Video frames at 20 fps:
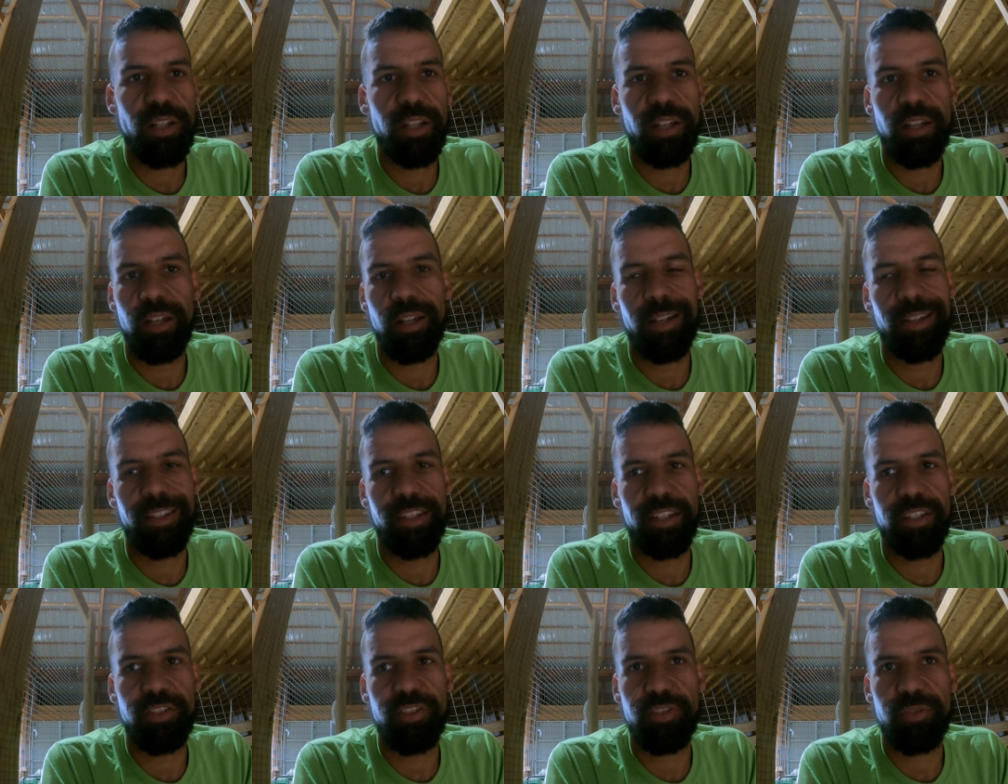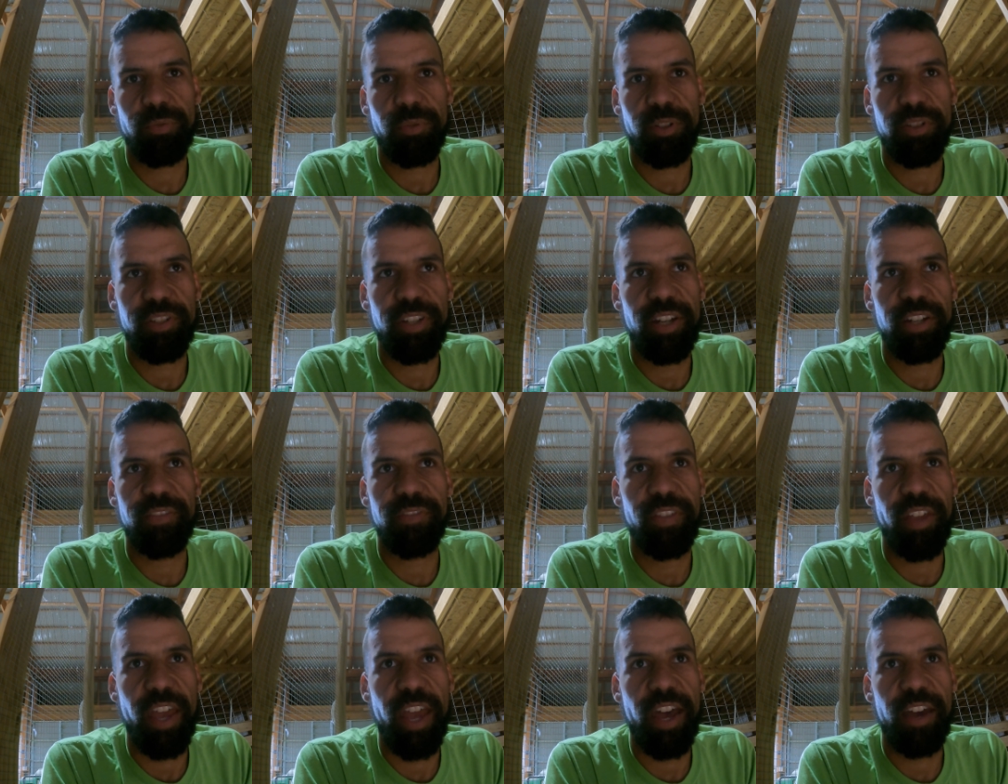I think it just works out
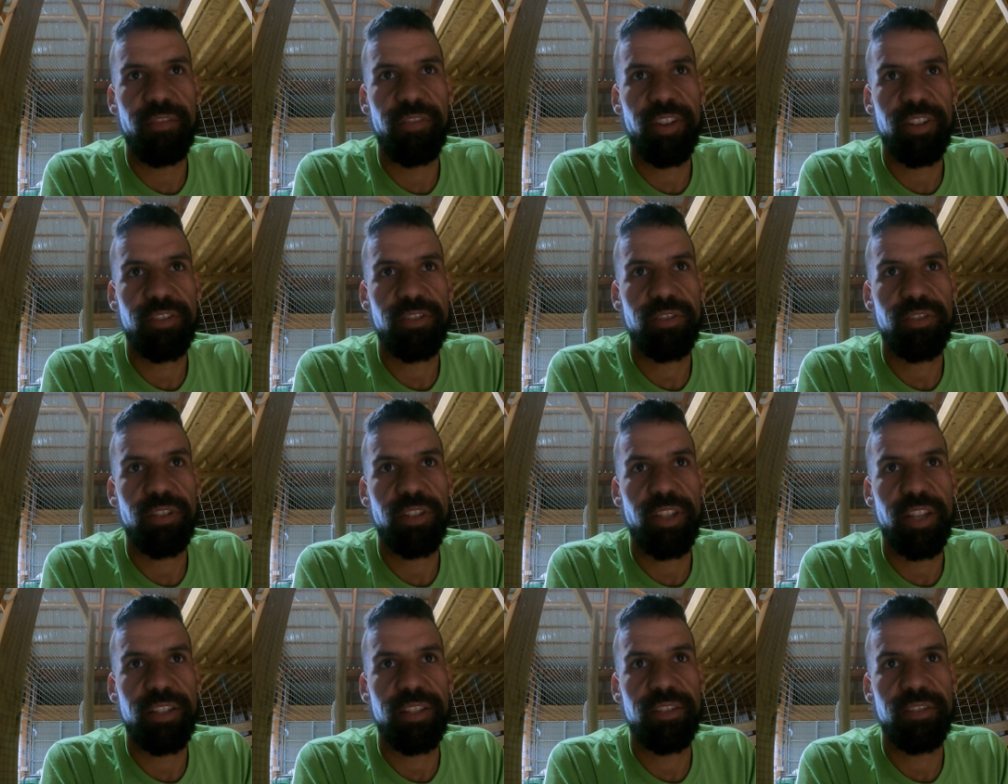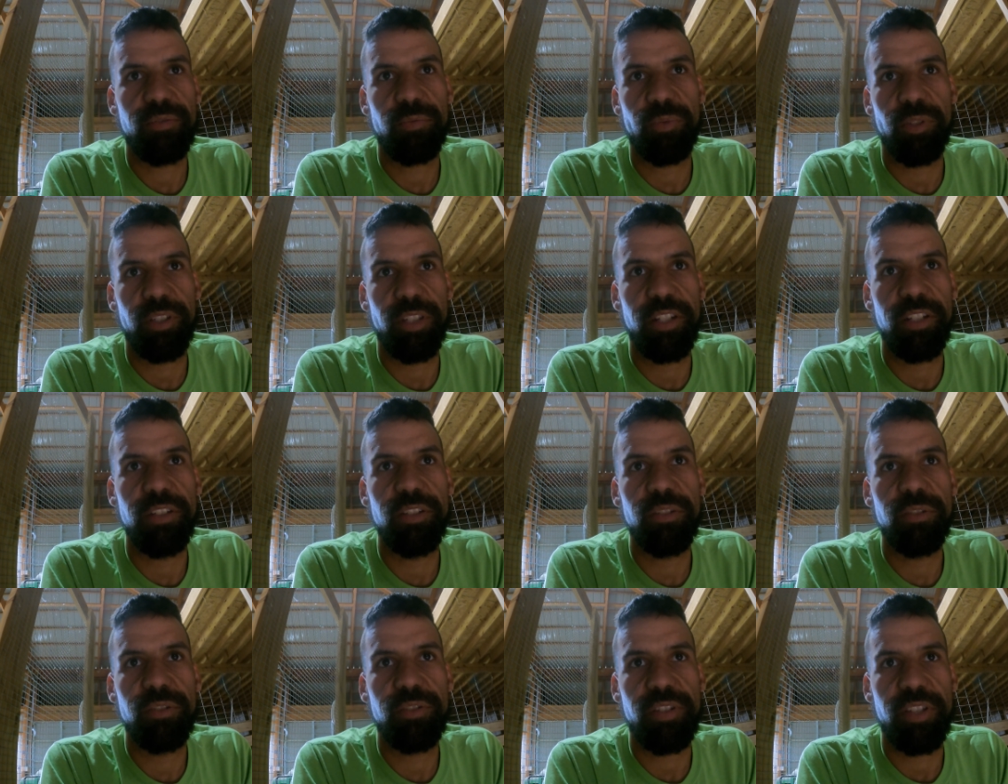if they have extra. That's what they
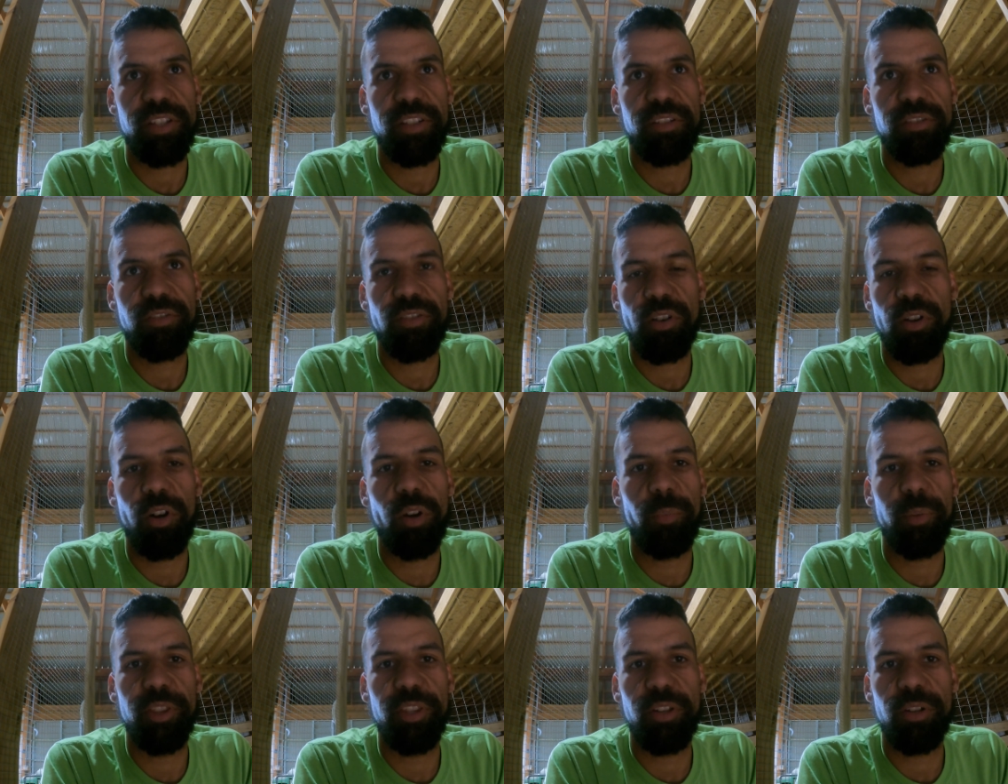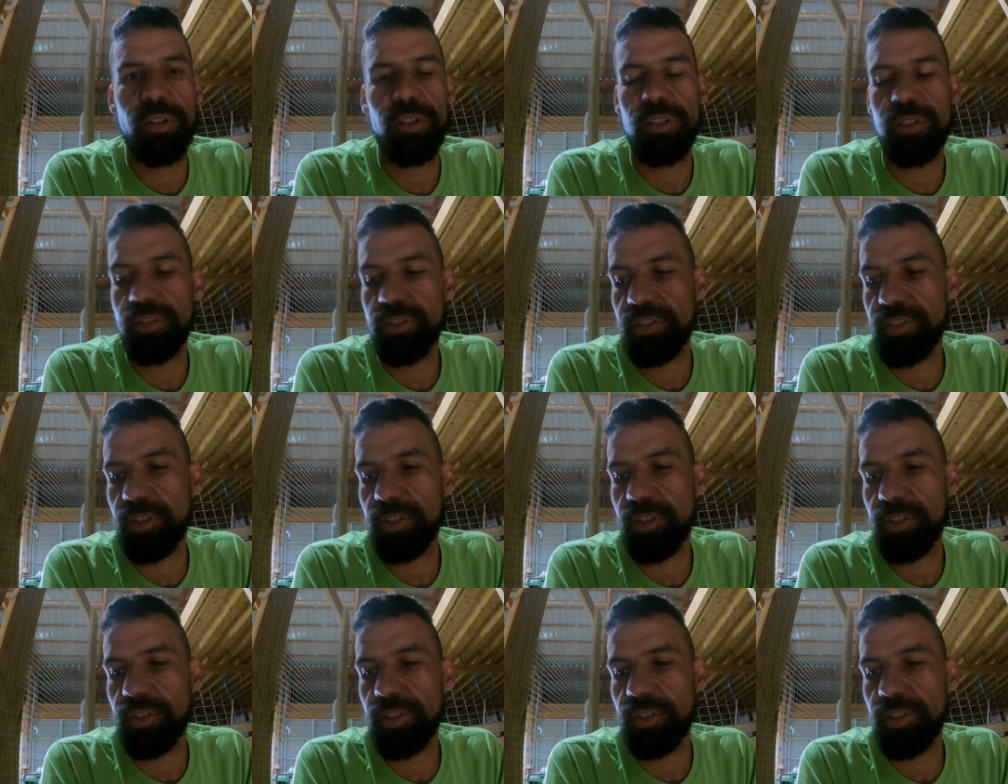do, is they throw them in the orders.